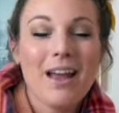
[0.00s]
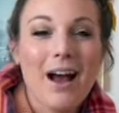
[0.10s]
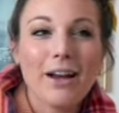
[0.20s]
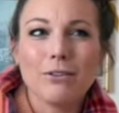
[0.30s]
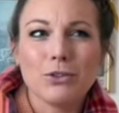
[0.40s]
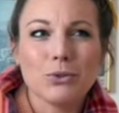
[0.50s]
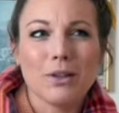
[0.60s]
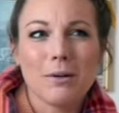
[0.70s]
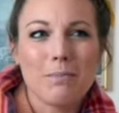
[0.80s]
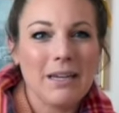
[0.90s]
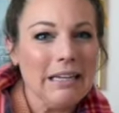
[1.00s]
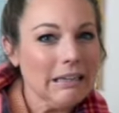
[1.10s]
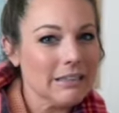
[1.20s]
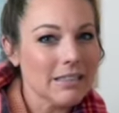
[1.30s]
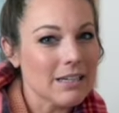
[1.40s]
I don't do a lot of
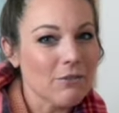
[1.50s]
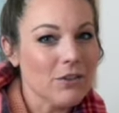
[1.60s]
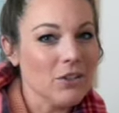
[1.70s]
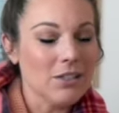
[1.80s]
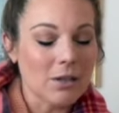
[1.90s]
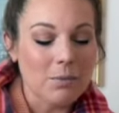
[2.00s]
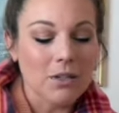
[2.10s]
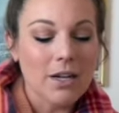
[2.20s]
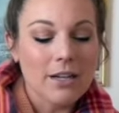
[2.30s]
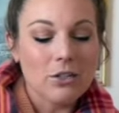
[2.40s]
baking and stuff in the summer,